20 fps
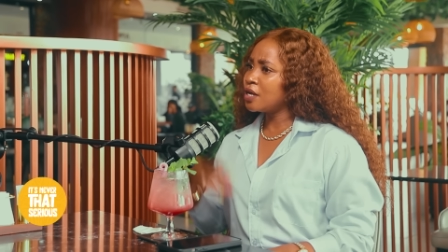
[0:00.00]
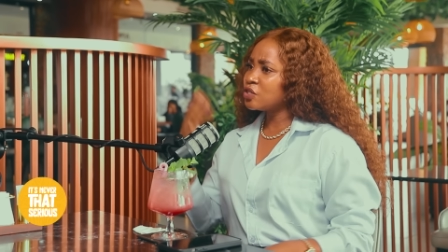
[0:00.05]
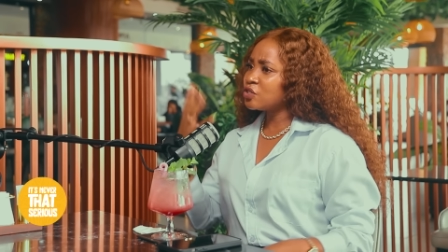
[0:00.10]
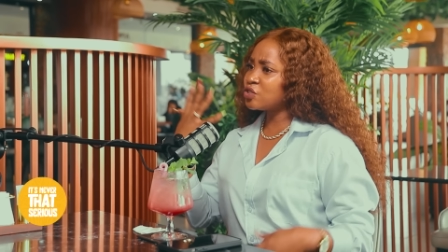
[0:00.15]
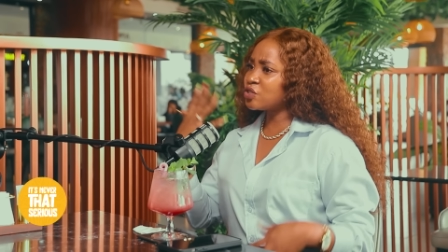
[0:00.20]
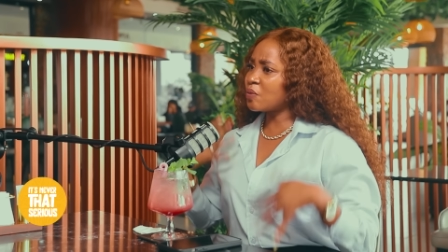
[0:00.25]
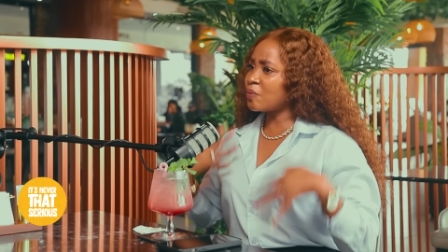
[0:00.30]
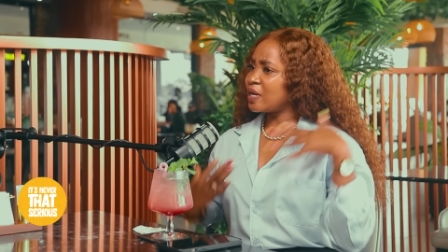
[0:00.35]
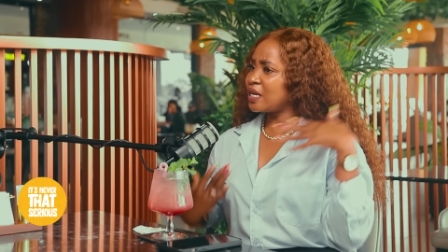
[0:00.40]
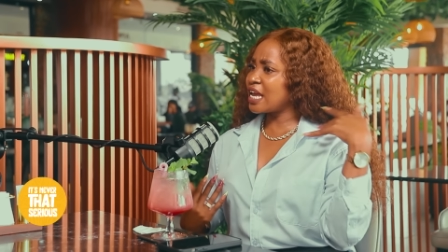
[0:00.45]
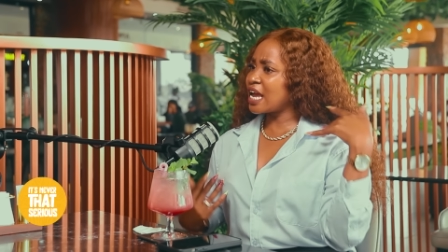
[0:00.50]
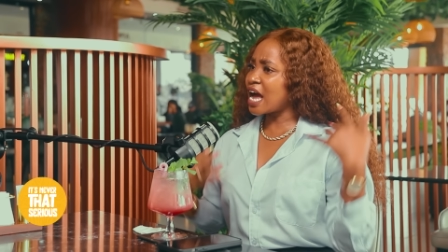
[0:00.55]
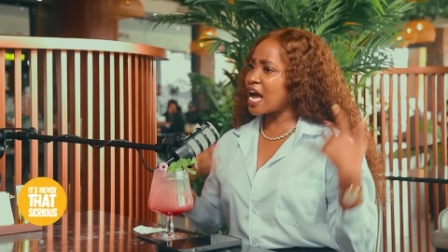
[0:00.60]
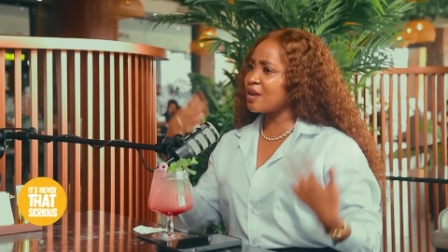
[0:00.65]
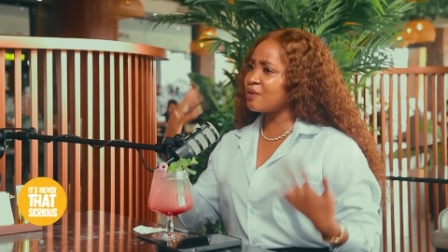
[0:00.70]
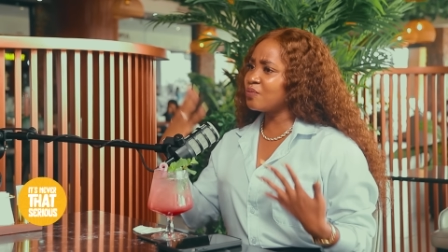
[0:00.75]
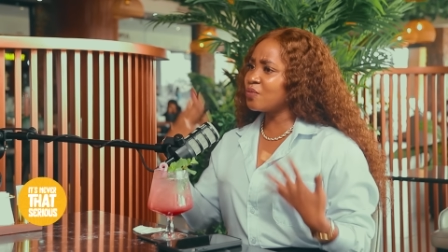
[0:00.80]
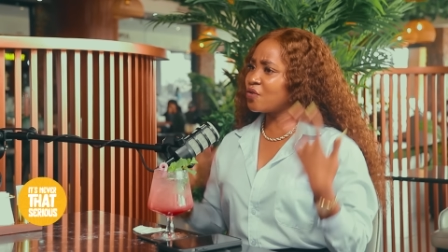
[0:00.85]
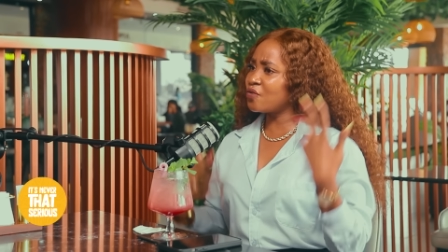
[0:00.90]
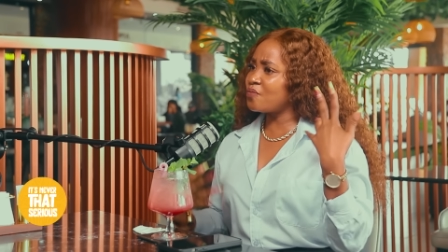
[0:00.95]
so many
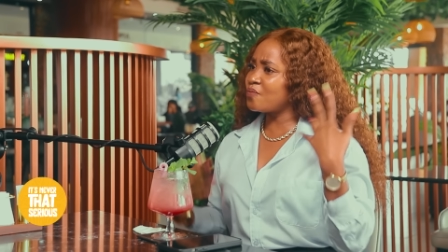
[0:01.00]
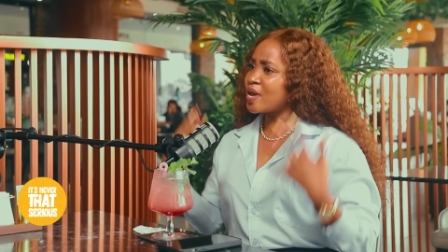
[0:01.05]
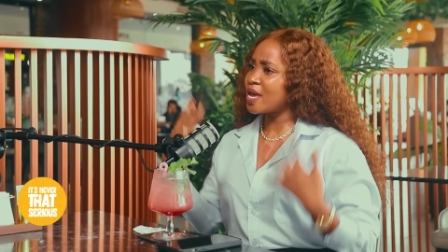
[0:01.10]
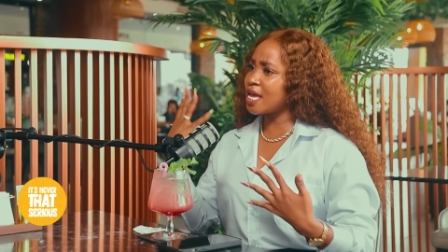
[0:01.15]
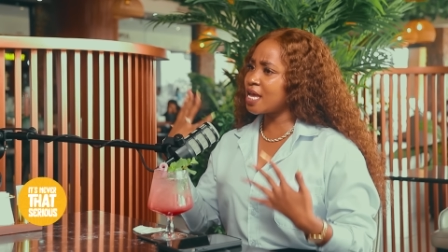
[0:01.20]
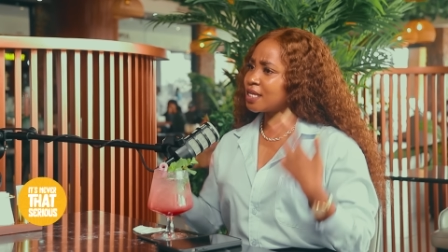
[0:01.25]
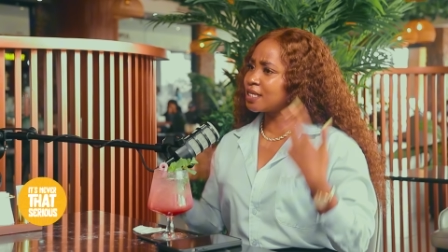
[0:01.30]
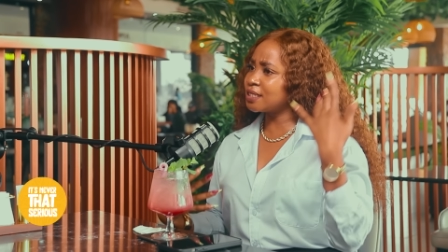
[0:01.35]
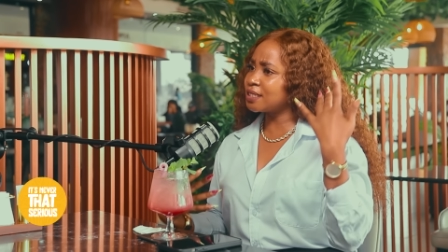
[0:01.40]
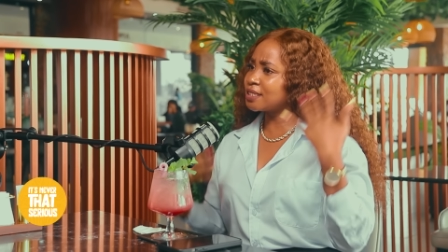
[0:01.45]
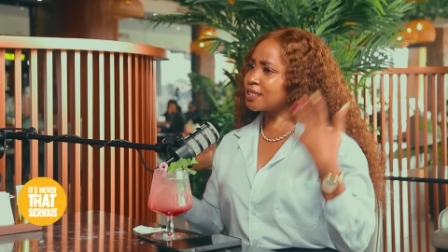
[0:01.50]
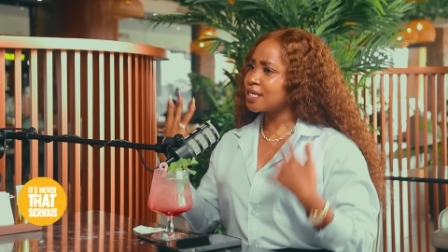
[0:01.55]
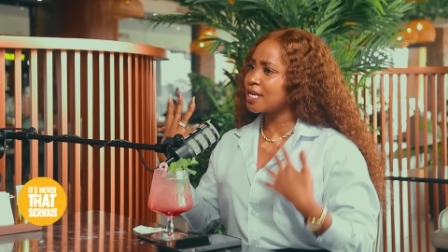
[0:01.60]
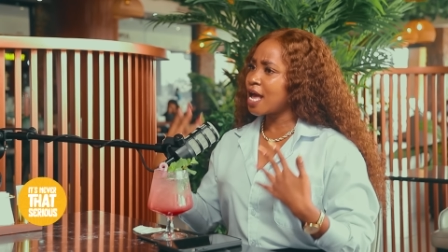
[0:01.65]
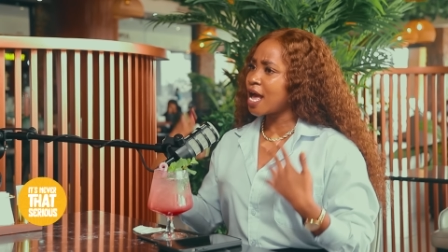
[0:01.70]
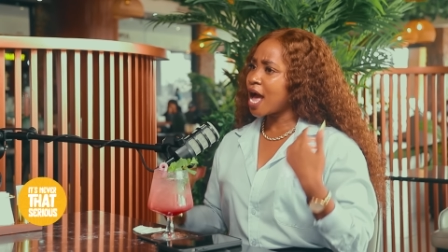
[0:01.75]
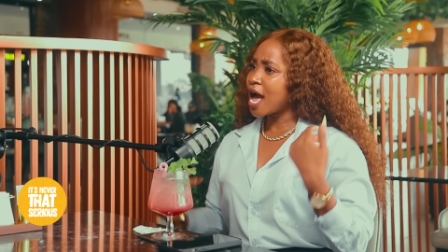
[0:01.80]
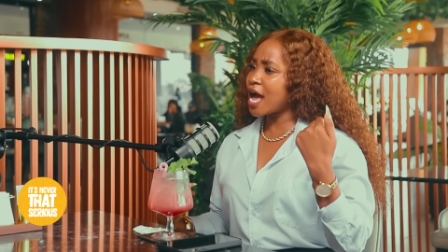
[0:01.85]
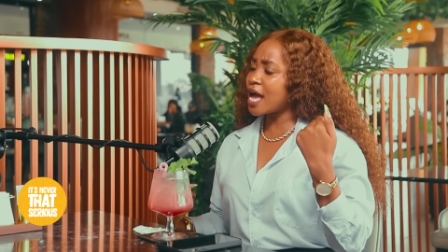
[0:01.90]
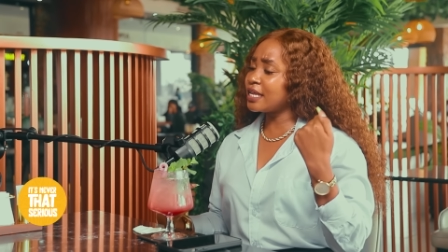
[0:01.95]
hand movements,
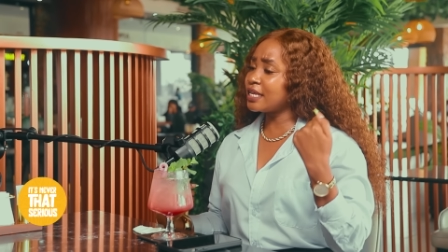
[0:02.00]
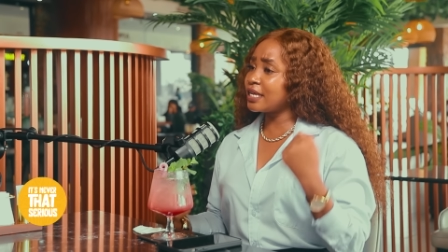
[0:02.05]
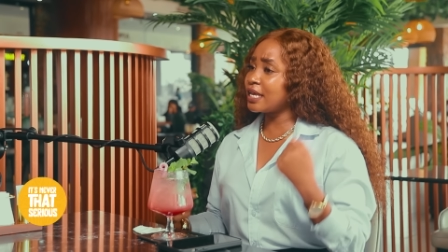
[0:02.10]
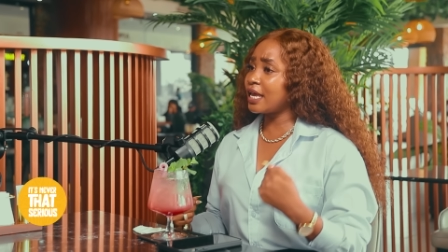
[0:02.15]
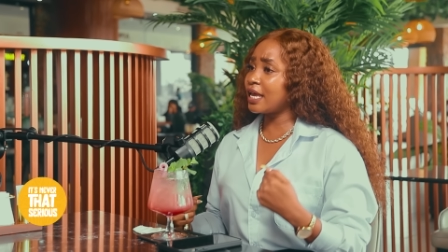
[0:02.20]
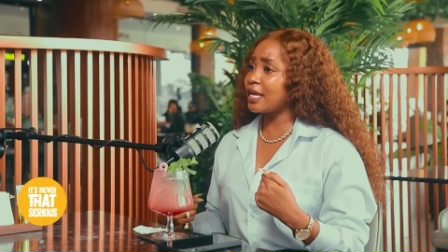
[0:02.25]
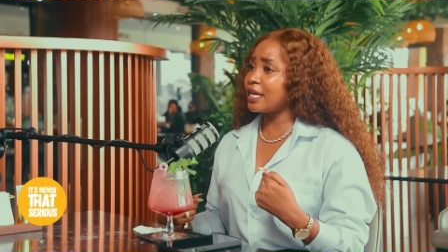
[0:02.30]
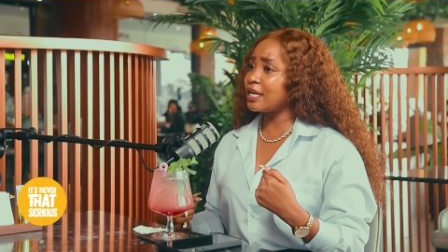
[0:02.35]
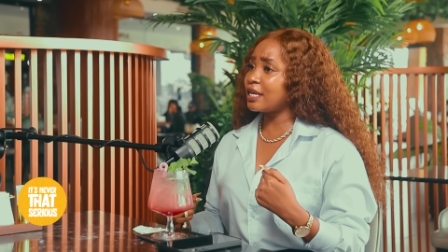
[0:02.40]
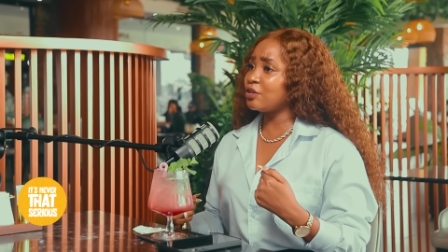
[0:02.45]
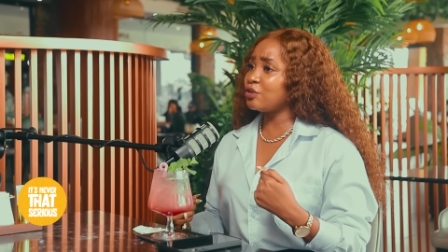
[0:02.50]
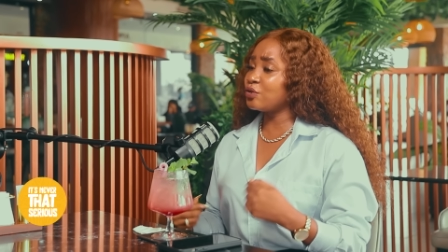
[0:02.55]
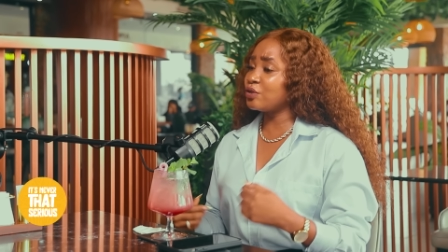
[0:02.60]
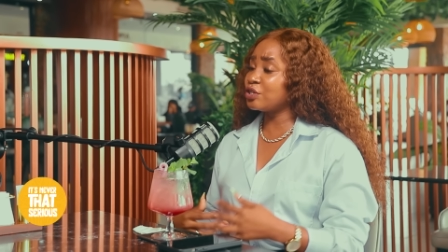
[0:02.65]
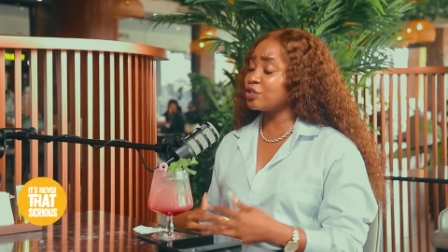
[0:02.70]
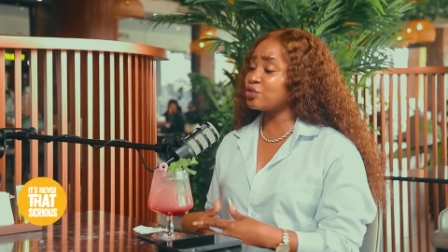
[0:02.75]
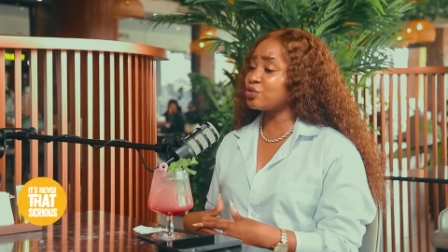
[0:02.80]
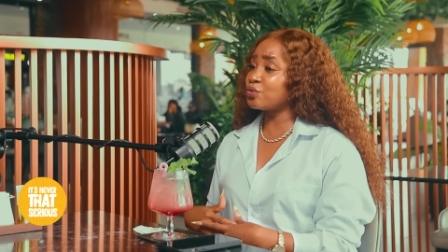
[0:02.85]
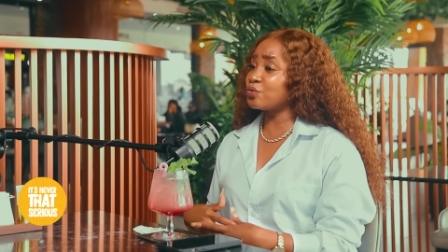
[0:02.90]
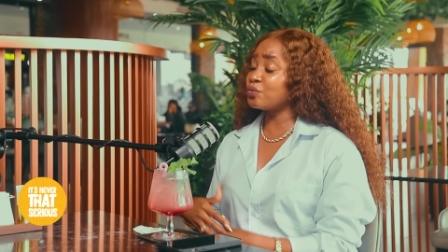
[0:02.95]
and yet you
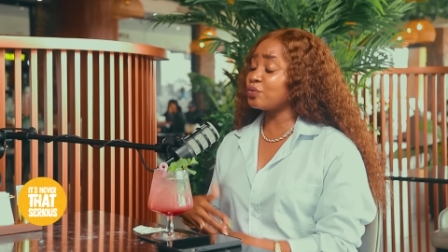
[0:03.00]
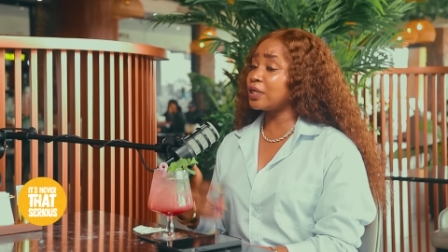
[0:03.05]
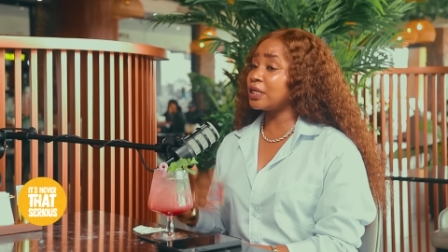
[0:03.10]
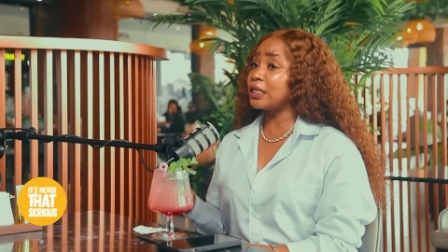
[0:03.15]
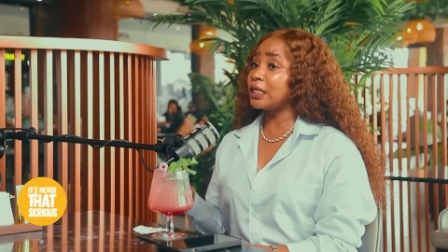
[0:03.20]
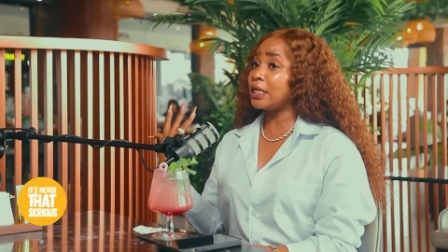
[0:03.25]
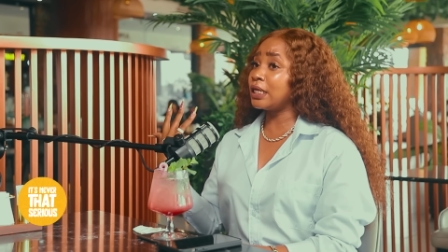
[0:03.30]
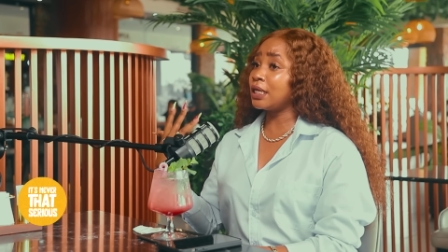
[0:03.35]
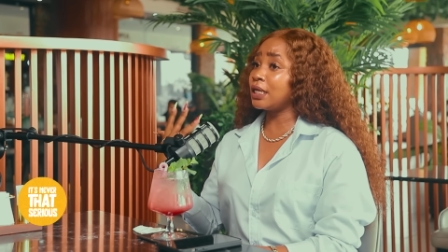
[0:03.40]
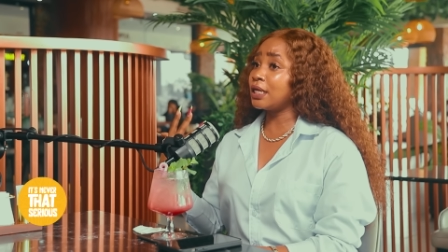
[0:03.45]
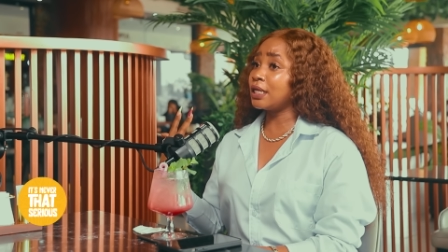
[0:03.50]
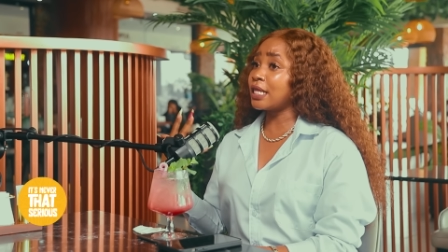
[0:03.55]
need to really